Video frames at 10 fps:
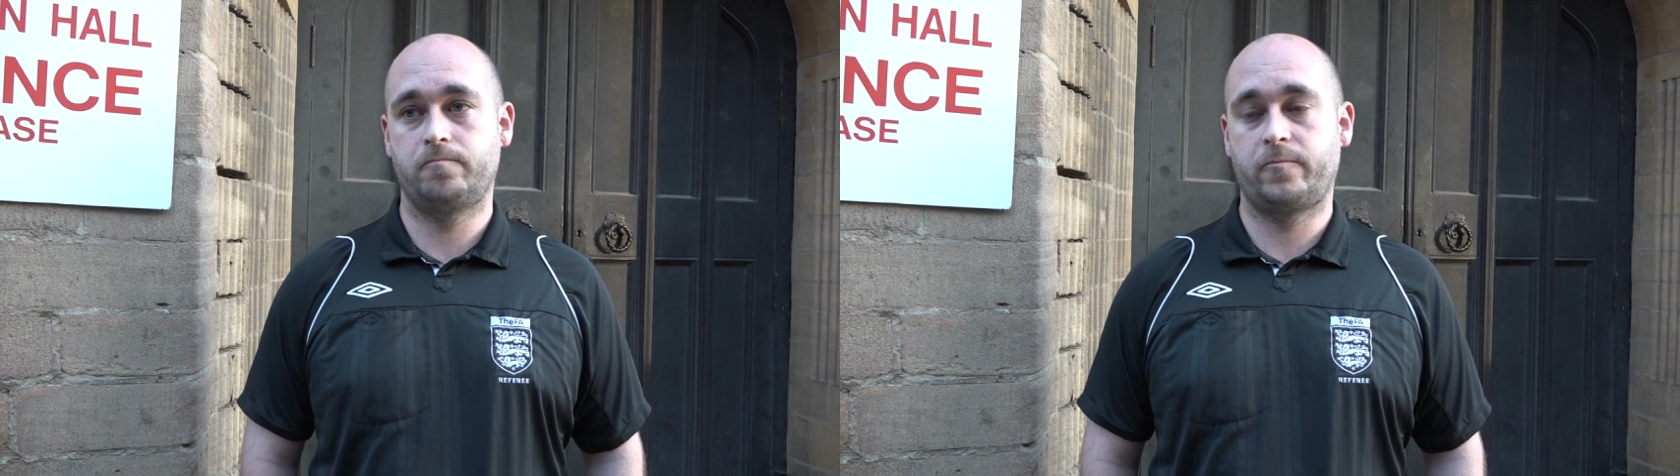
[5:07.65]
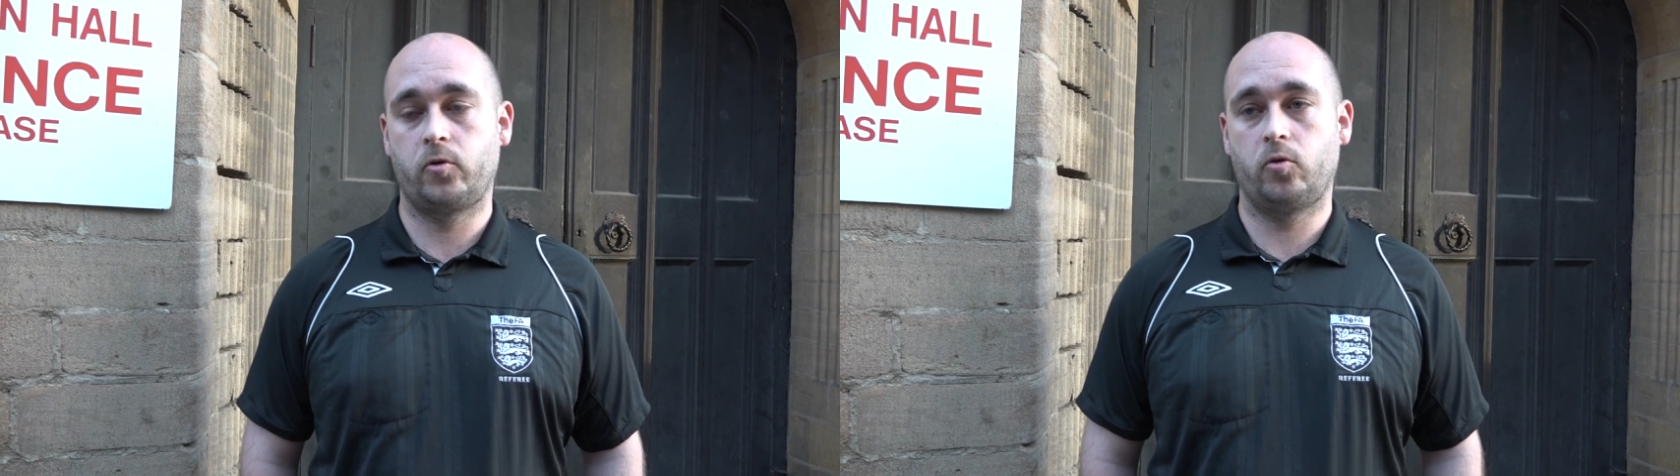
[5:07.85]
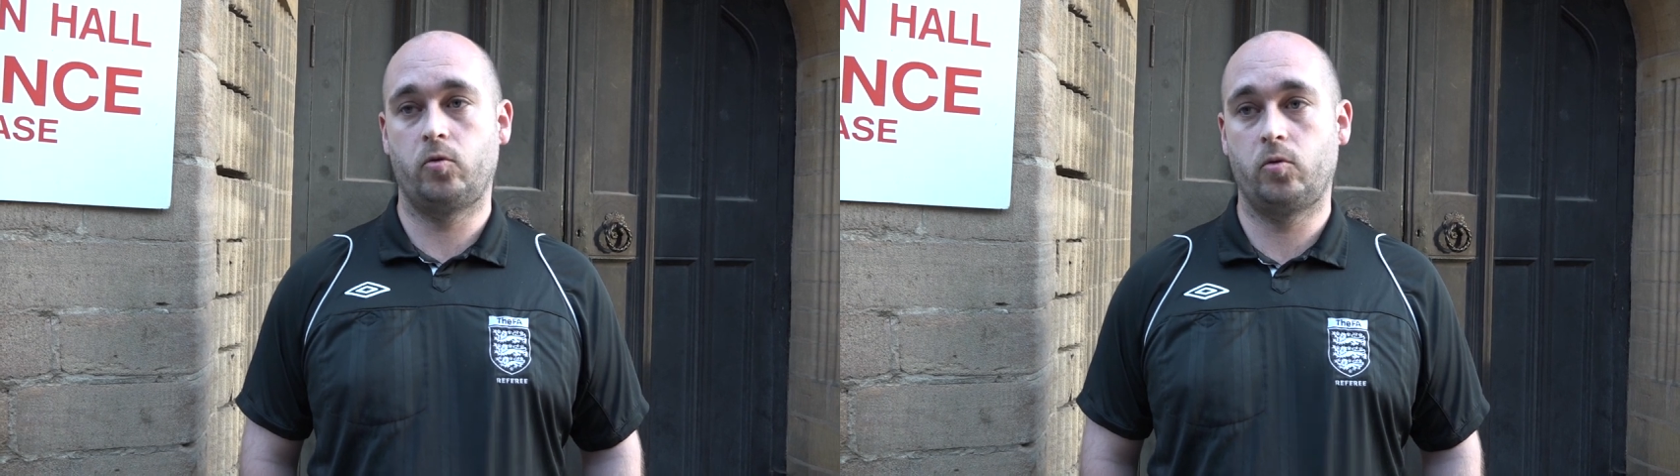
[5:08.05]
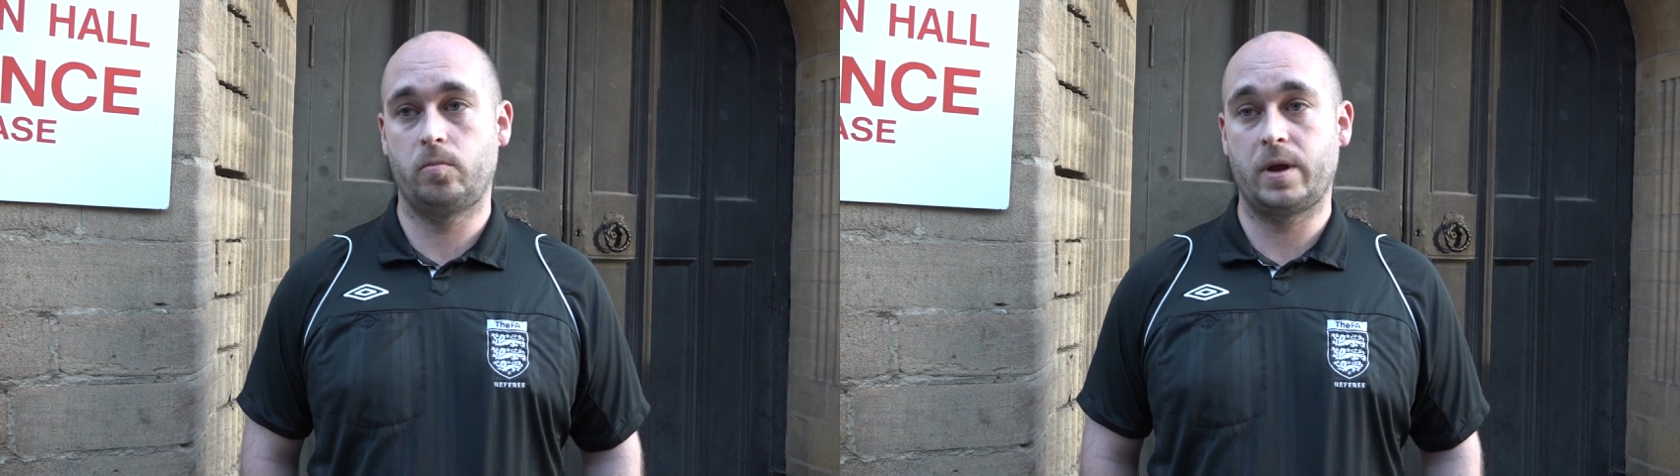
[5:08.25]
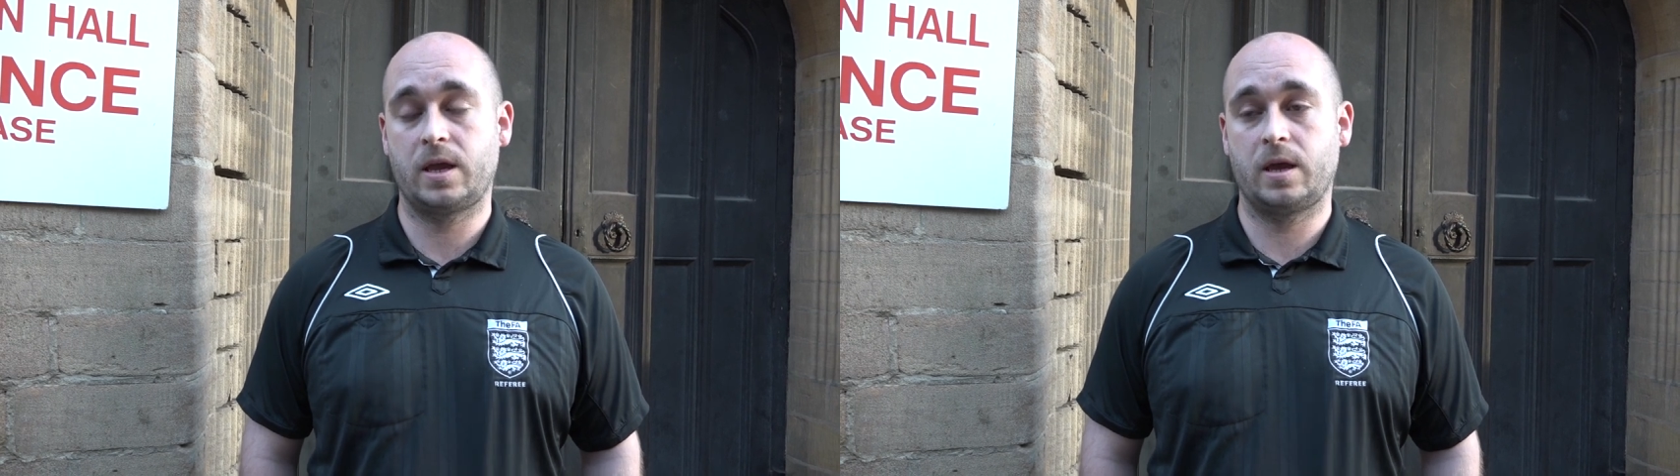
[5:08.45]
through
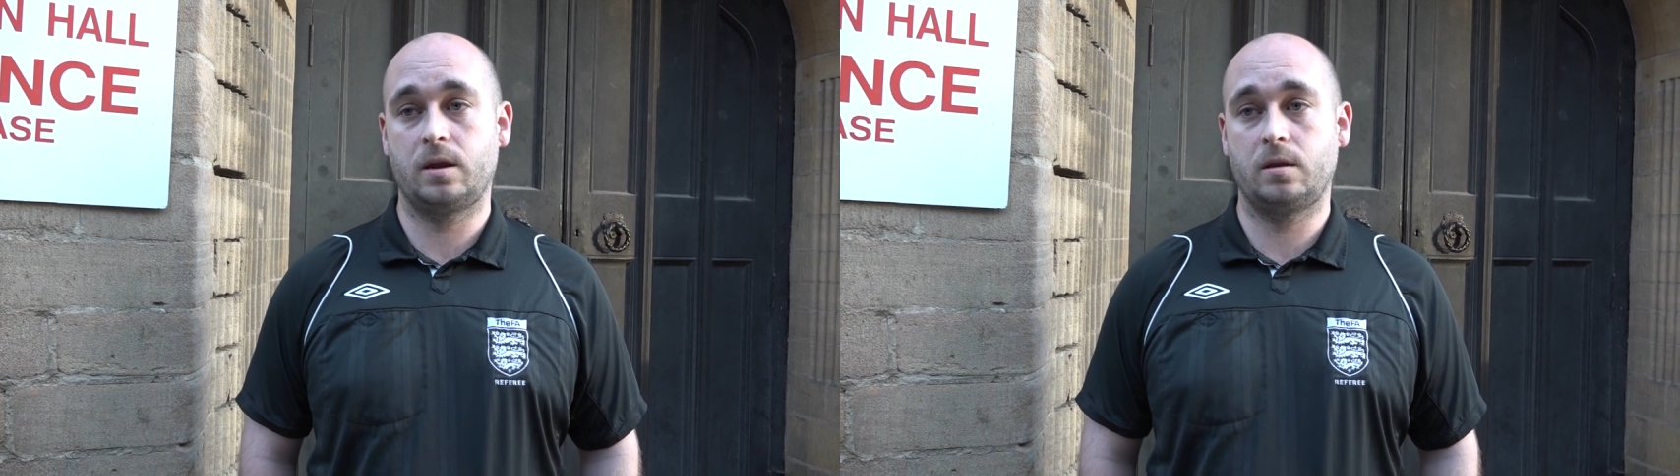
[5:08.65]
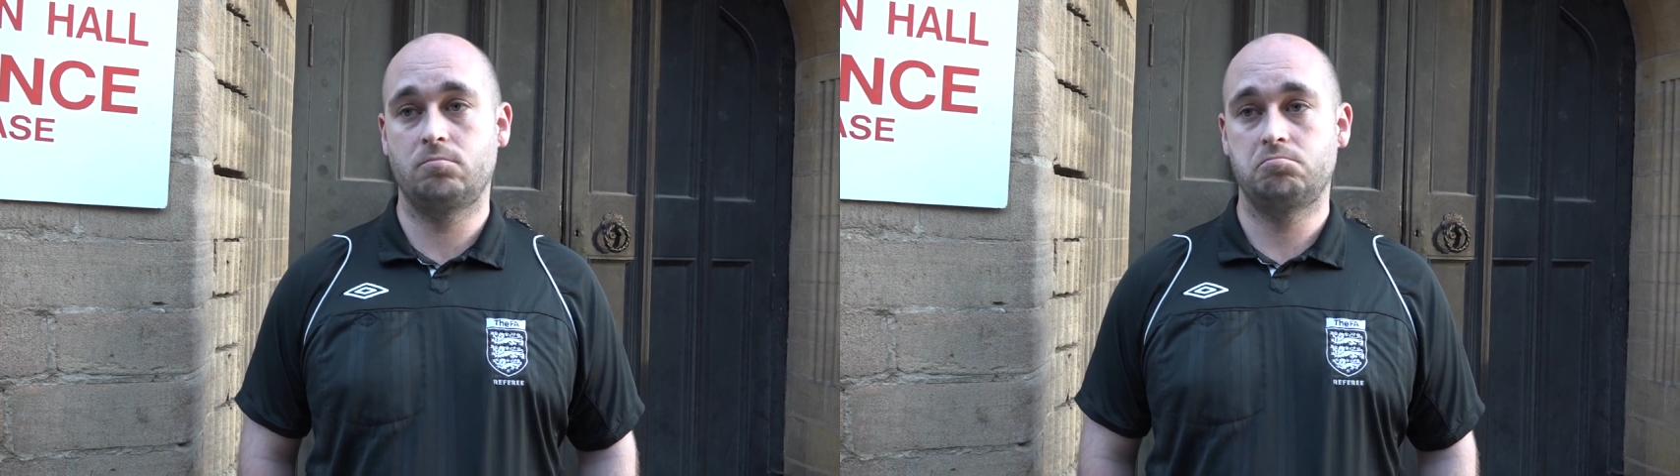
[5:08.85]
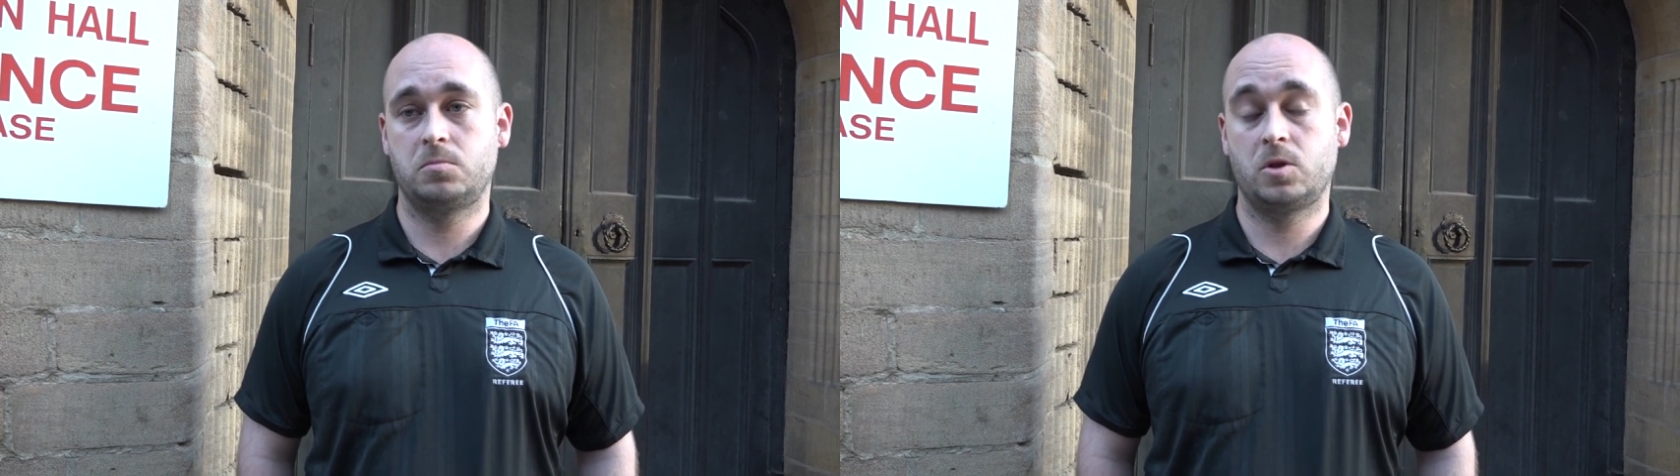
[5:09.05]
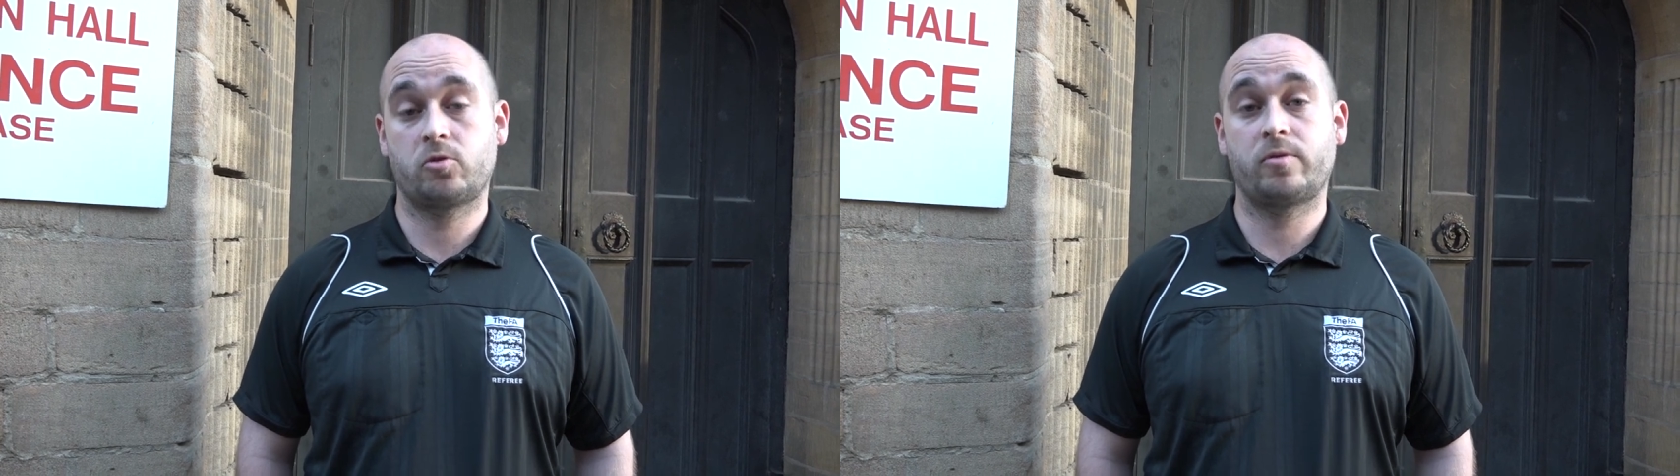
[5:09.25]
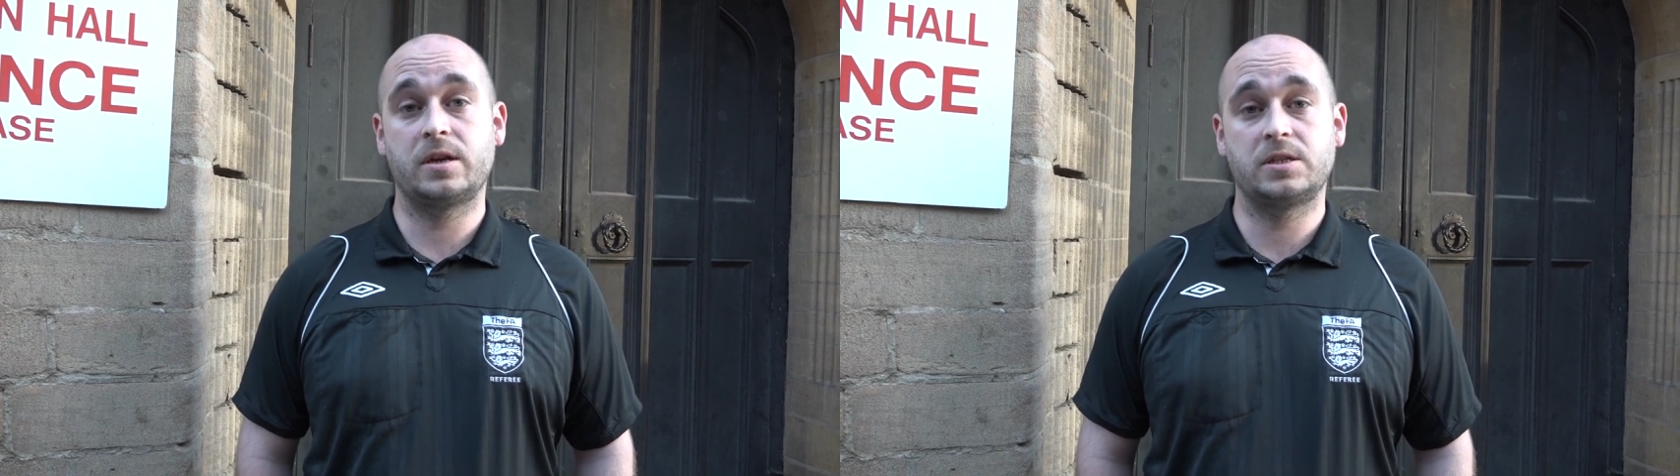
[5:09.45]
making the
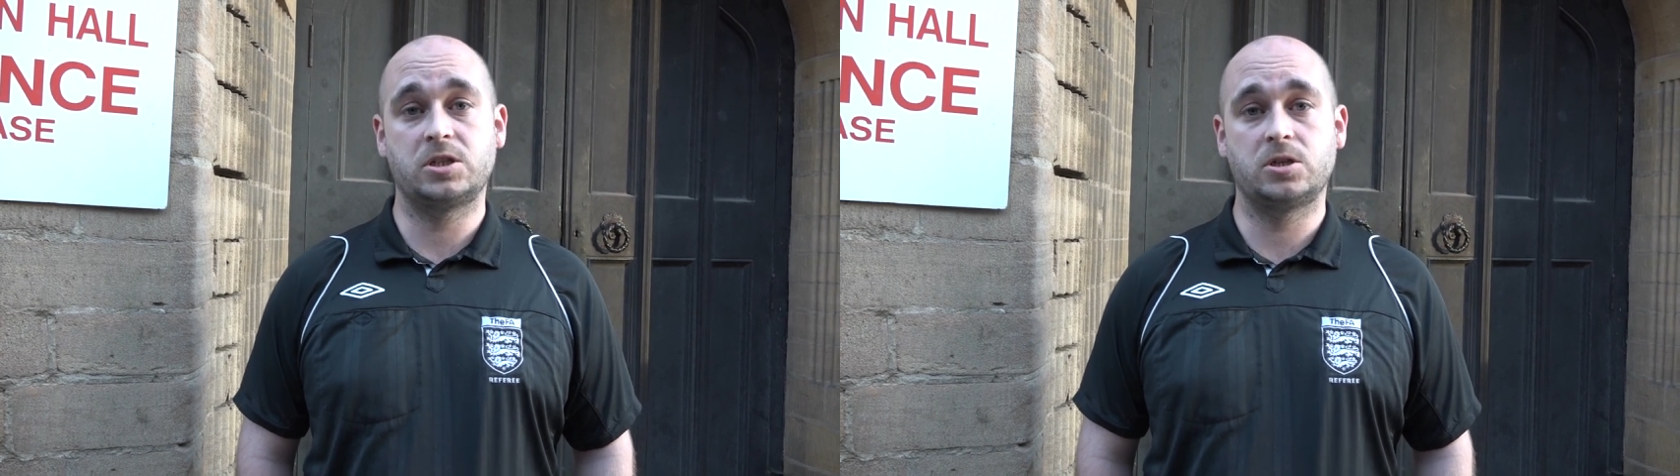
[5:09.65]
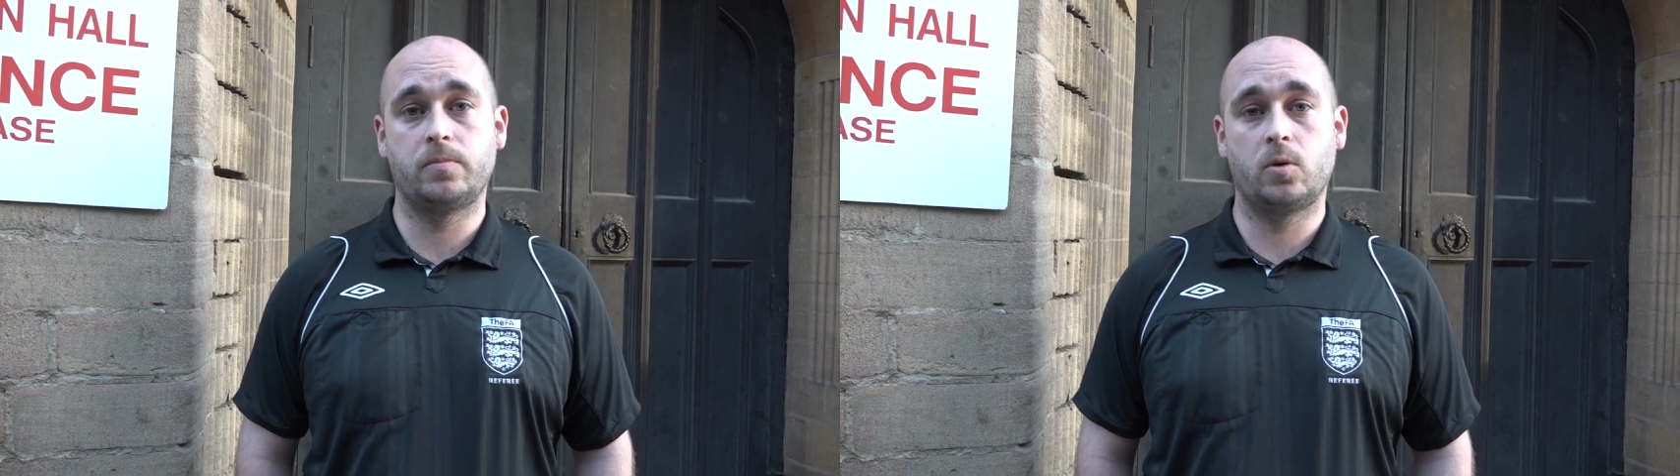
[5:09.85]
correct decision,